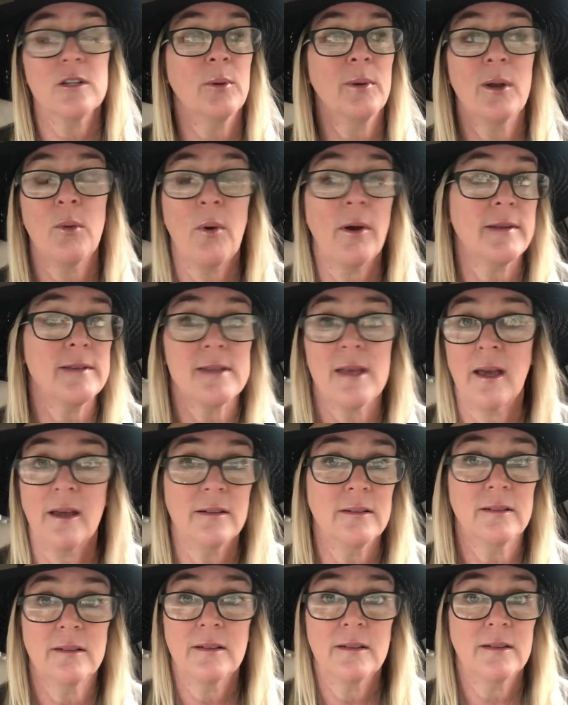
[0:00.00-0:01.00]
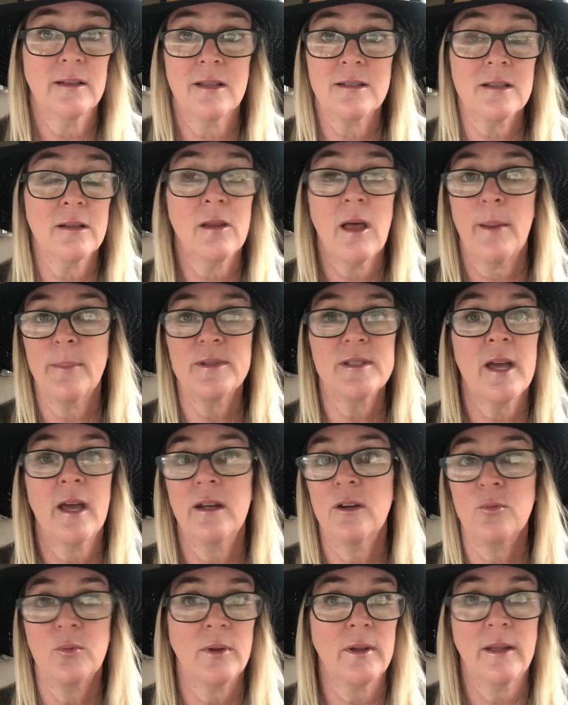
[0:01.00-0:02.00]
Nobody wants that. That's a
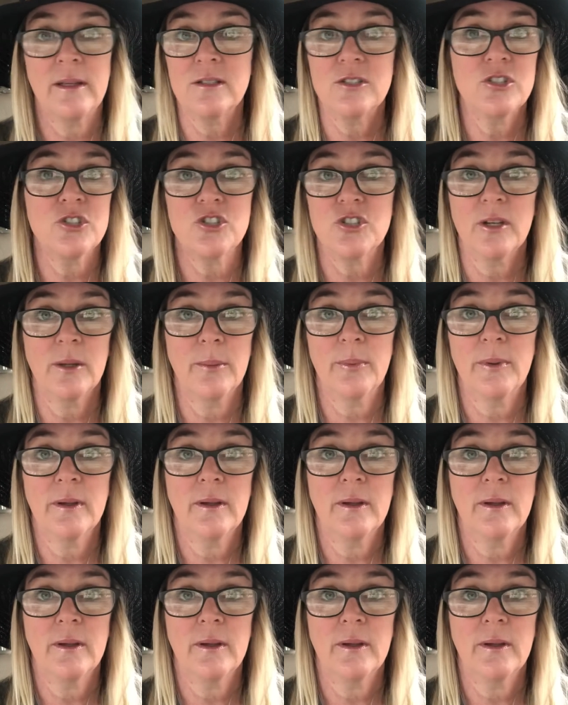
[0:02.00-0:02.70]
lopsided relationship.